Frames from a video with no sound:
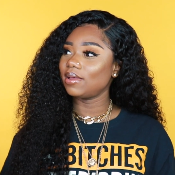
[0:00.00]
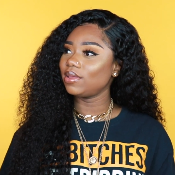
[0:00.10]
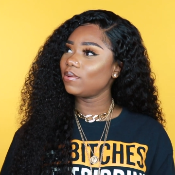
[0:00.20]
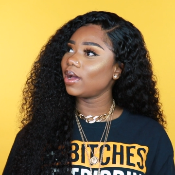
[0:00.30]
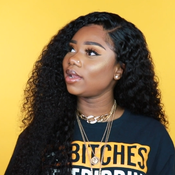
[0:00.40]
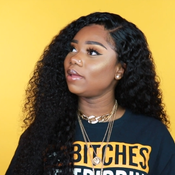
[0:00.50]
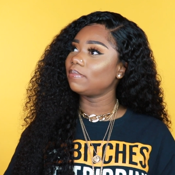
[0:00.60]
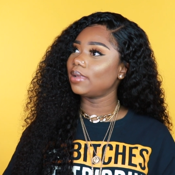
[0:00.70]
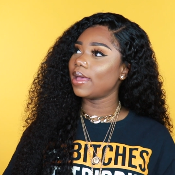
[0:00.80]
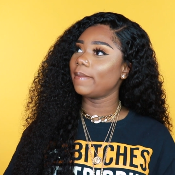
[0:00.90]
You and him
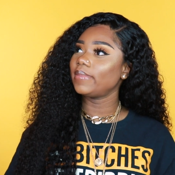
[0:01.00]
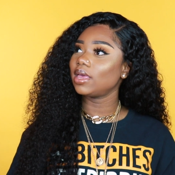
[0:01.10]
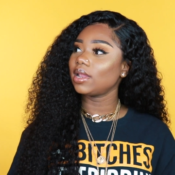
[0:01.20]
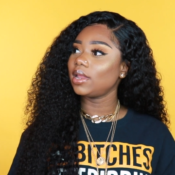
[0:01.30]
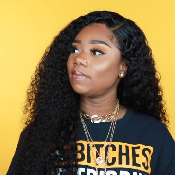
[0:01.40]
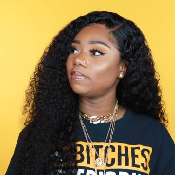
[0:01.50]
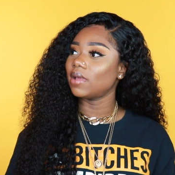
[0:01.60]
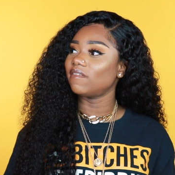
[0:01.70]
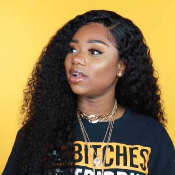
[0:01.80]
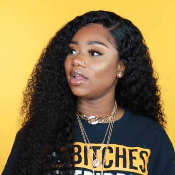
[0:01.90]
there. Me and him
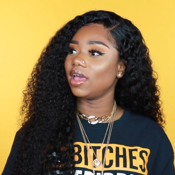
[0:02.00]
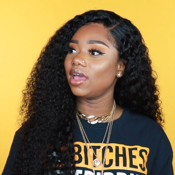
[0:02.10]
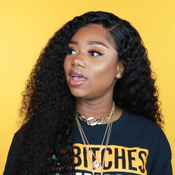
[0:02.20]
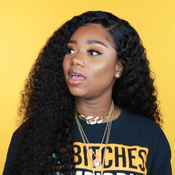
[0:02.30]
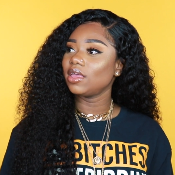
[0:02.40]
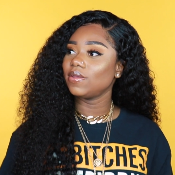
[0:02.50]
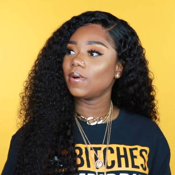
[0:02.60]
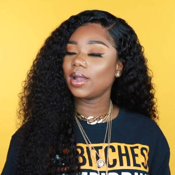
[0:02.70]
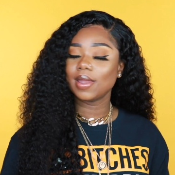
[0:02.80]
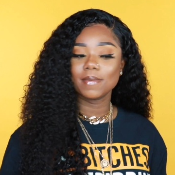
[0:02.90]
never there. You
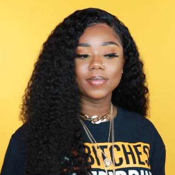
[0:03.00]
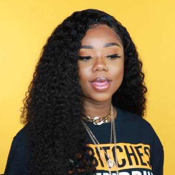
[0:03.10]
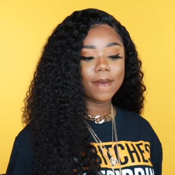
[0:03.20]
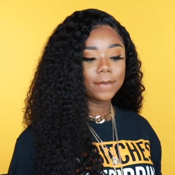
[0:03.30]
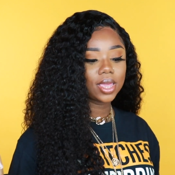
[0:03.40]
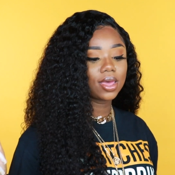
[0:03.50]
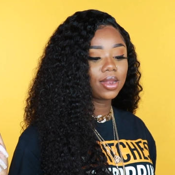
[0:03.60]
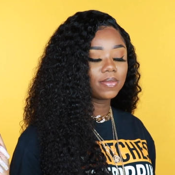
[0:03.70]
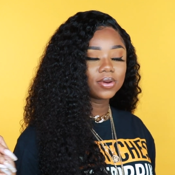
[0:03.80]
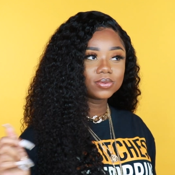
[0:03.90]
and him there. Me and
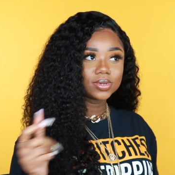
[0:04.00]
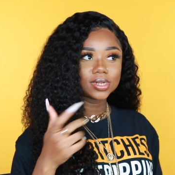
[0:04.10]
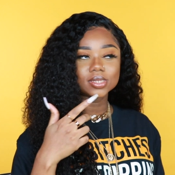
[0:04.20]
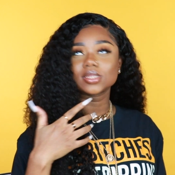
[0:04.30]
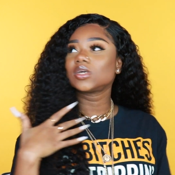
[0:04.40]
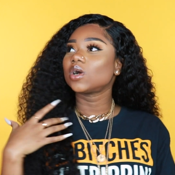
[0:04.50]
him never there.